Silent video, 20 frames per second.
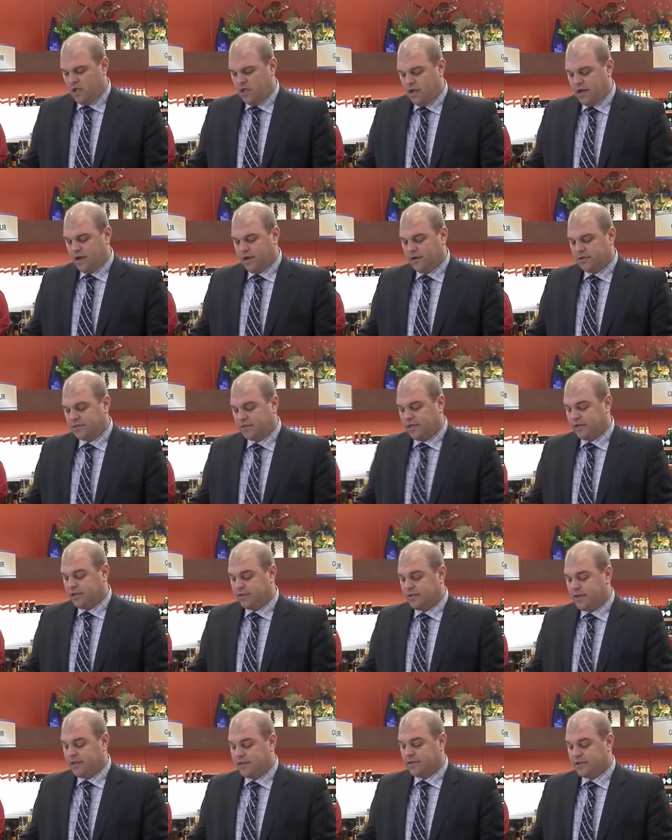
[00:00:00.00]
I'd also like
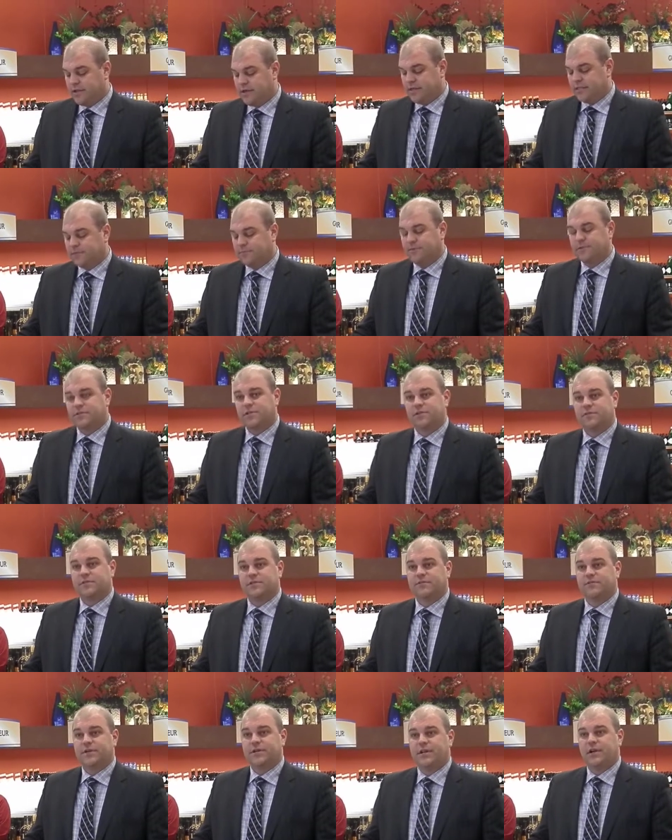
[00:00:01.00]
to thank the customer
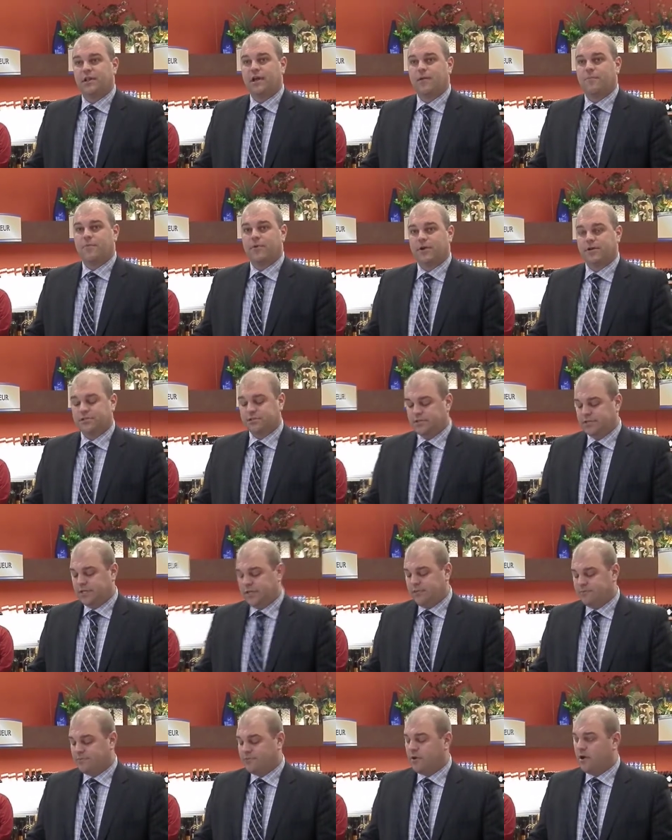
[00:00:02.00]
service and retail operations
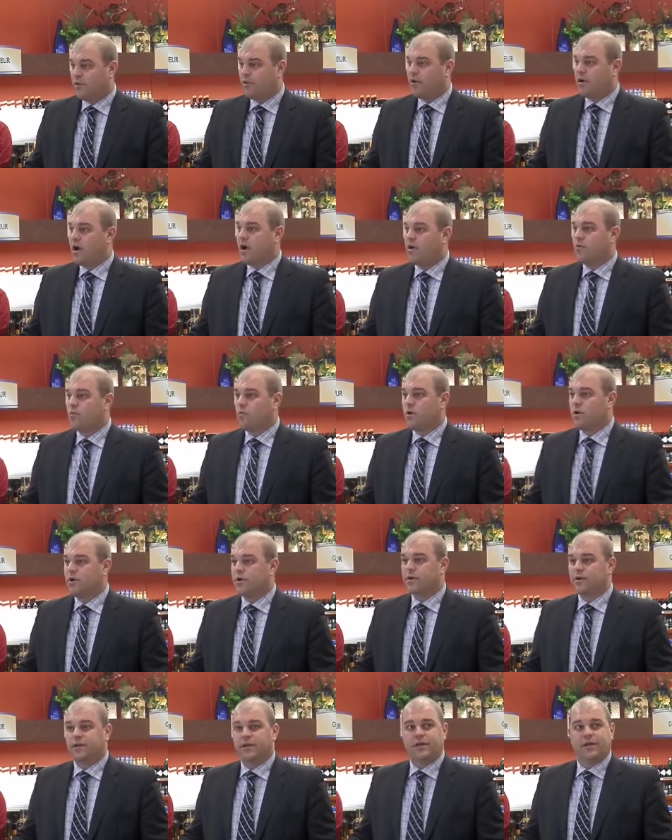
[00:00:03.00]
teams for all their hard work
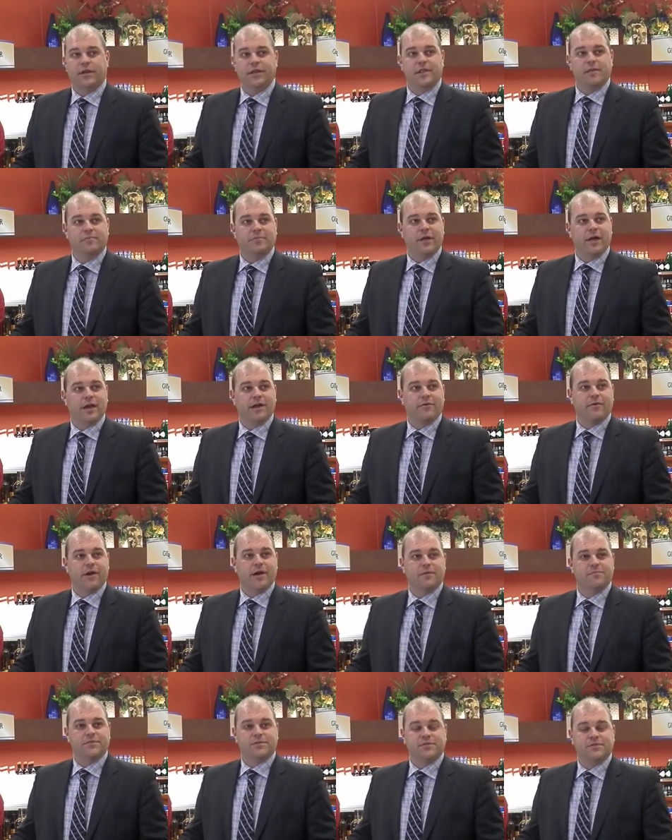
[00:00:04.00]
in getting the
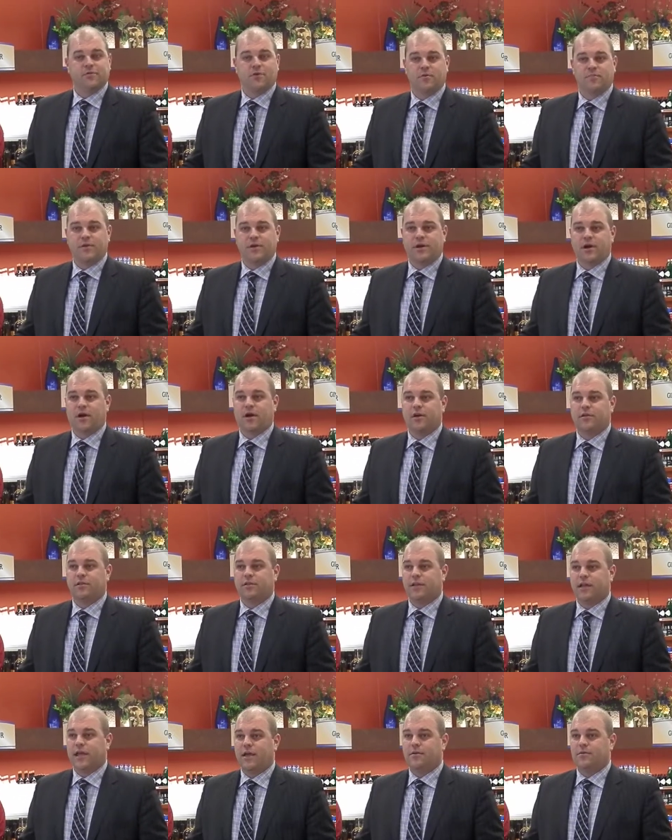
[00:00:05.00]
planograms, assortment, and all
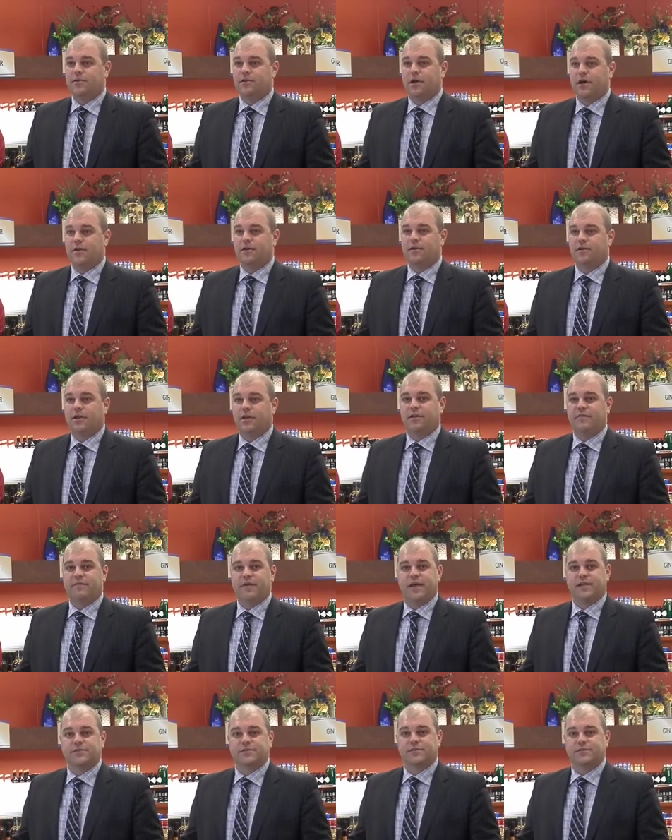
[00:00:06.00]
the layouts done in
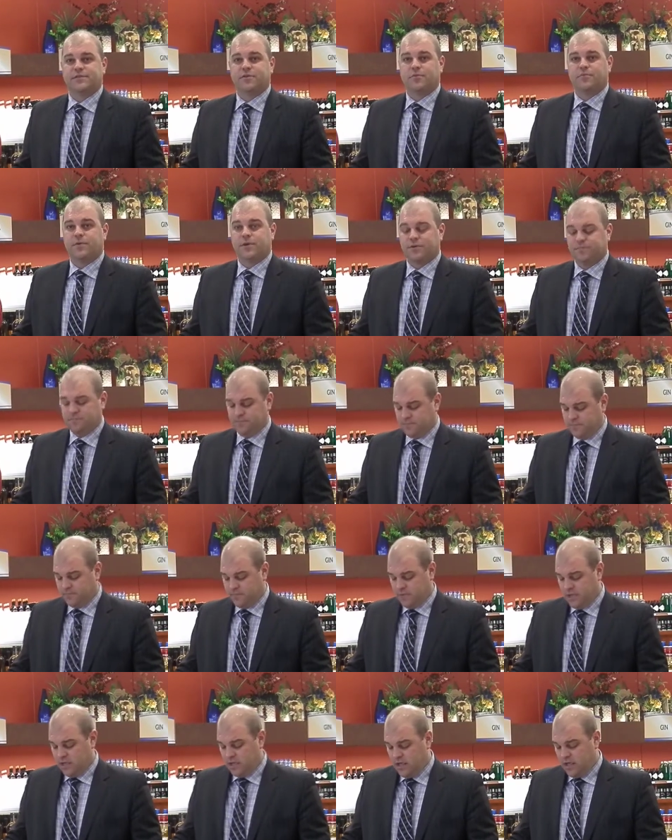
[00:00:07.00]
advance of this opening.
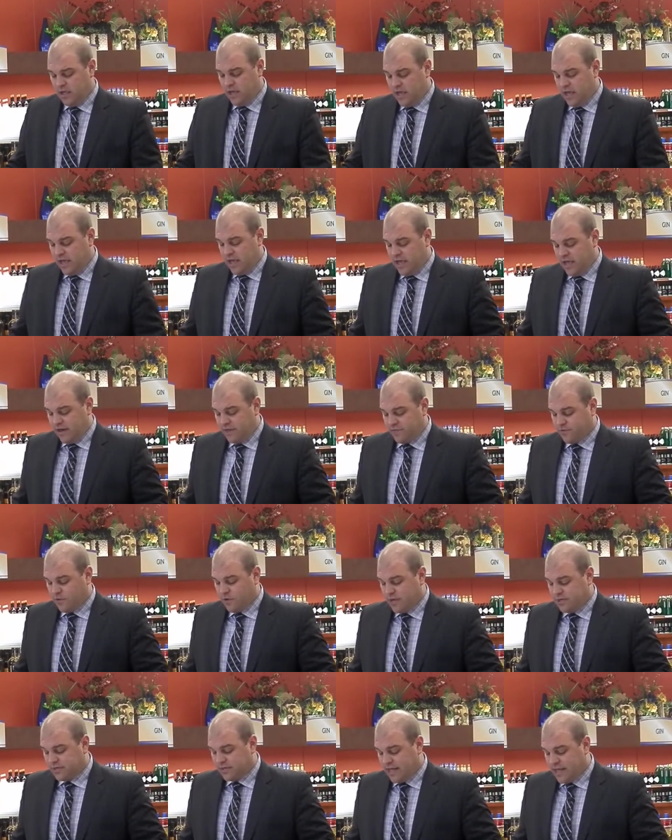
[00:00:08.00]
And of
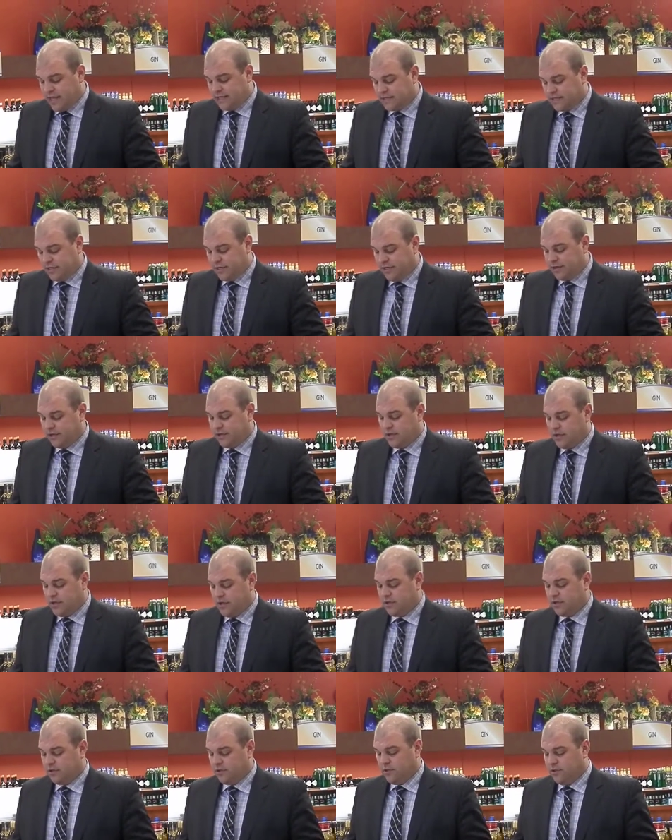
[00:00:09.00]
course, lastly,
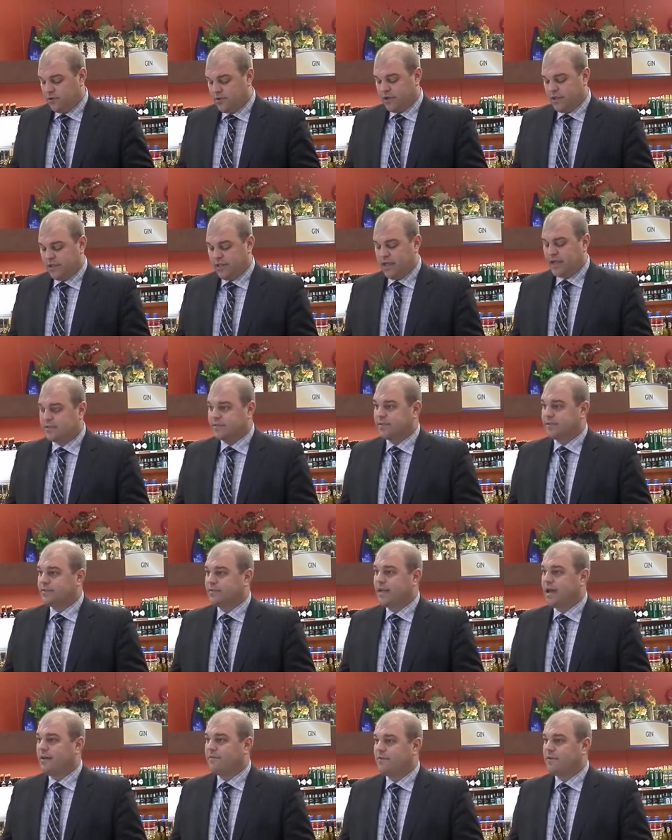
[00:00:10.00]
to Luke and the excellent
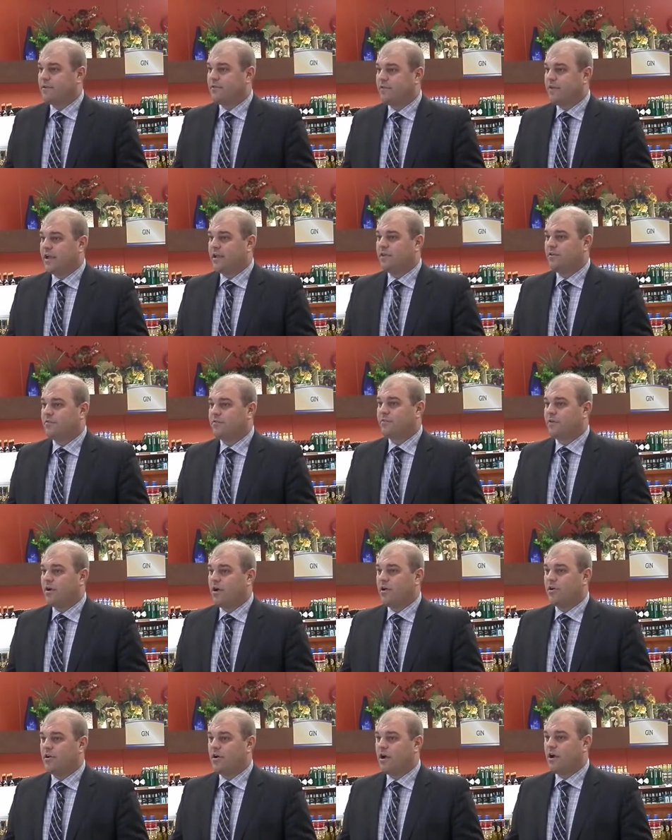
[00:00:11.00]
staff here, thank you for
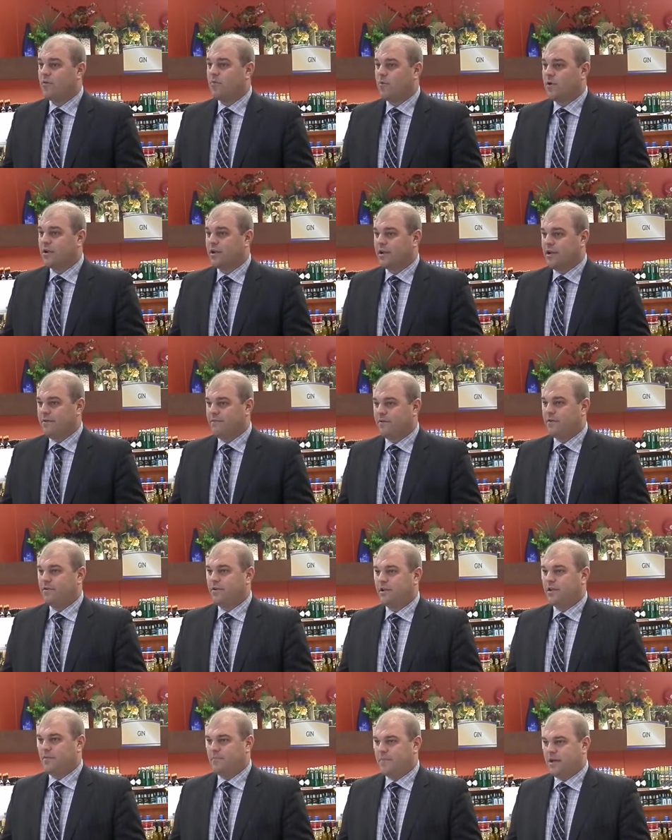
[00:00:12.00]
all your hard work and effort
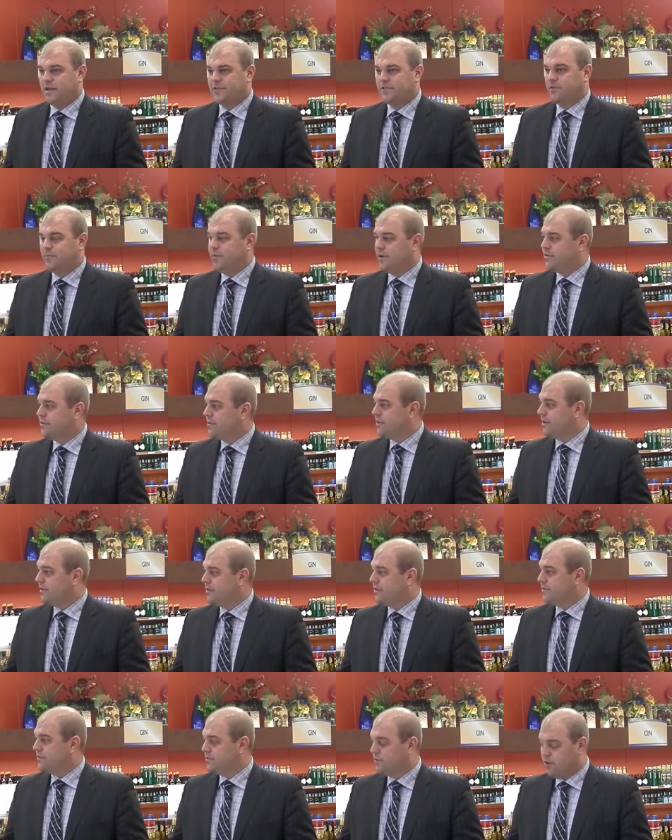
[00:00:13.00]
in the past few months to
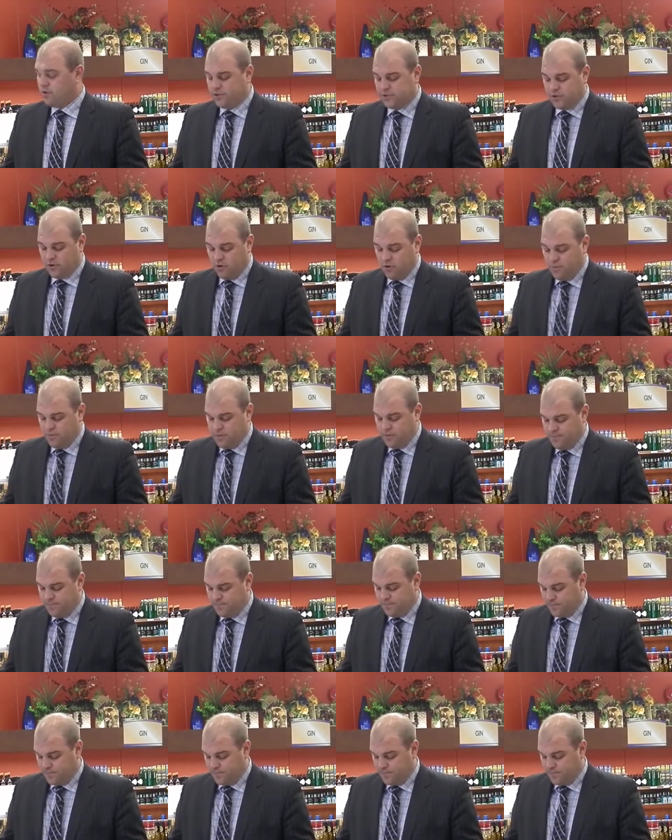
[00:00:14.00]
get this store open.